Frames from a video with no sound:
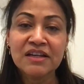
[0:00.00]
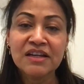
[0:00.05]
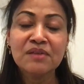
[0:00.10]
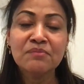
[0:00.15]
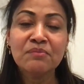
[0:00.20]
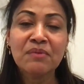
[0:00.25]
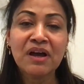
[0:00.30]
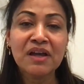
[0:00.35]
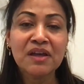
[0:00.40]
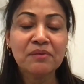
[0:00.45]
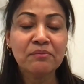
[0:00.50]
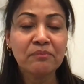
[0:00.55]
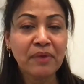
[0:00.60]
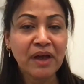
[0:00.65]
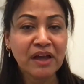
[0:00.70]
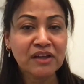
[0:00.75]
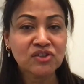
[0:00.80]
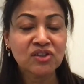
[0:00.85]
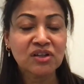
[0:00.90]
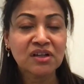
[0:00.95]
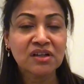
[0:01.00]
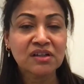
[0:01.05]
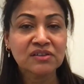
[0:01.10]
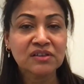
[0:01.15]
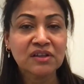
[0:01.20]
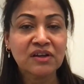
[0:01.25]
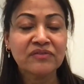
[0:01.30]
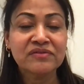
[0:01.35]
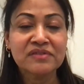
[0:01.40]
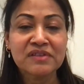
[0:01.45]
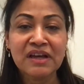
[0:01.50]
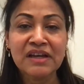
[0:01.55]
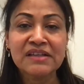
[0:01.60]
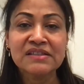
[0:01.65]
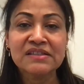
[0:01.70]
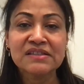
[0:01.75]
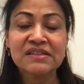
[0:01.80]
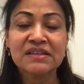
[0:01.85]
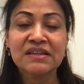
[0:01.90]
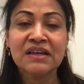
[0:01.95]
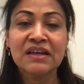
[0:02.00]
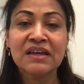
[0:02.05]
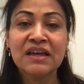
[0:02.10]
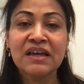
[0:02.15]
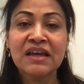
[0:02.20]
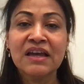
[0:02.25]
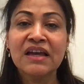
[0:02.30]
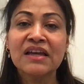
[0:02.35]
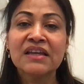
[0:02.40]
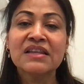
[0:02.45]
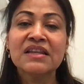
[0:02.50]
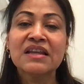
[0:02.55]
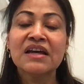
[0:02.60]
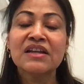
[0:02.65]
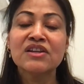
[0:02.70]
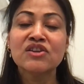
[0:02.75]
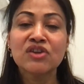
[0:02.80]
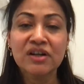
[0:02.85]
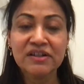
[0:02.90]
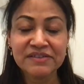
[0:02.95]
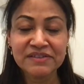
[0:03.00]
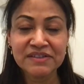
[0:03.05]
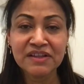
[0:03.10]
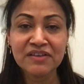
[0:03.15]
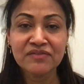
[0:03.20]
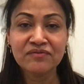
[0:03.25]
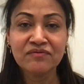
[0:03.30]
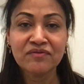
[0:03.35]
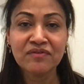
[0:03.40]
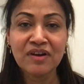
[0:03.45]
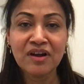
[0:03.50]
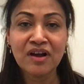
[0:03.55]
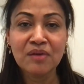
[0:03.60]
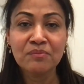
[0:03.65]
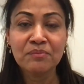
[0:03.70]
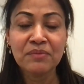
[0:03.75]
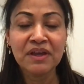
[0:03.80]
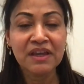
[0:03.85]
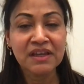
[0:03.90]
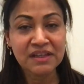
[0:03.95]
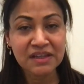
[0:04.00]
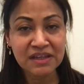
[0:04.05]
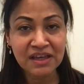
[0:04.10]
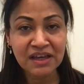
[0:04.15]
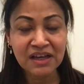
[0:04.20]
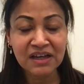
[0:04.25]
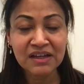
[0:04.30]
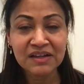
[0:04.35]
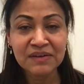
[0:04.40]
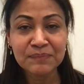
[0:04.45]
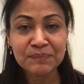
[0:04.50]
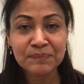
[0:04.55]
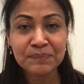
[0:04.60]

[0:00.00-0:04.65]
did my Bachelor of Science and nursing from India.